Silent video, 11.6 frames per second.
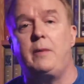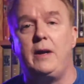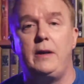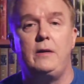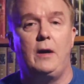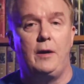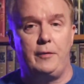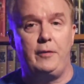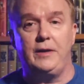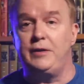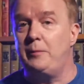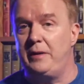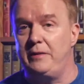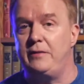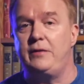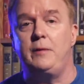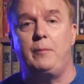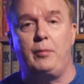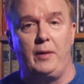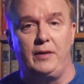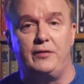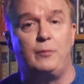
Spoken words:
by other independent imprints,